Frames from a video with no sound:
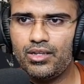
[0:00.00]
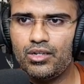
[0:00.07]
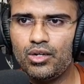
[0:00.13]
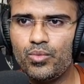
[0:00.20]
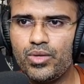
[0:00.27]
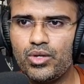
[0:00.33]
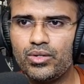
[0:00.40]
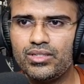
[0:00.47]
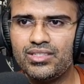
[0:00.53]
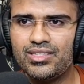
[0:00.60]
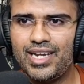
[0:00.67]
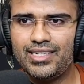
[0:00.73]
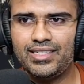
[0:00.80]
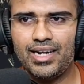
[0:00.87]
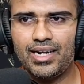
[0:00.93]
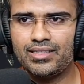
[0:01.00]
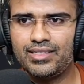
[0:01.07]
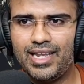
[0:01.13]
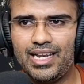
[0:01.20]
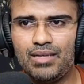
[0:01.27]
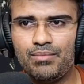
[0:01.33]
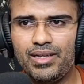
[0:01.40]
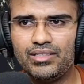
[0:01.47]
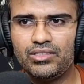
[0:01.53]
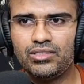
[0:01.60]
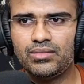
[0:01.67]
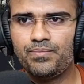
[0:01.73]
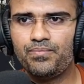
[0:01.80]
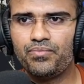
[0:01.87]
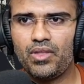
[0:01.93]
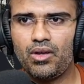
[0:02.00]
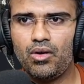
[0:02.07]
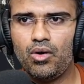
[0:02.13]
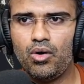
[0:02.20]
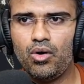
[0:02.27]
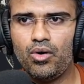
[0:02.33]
you can set it at 10 ms or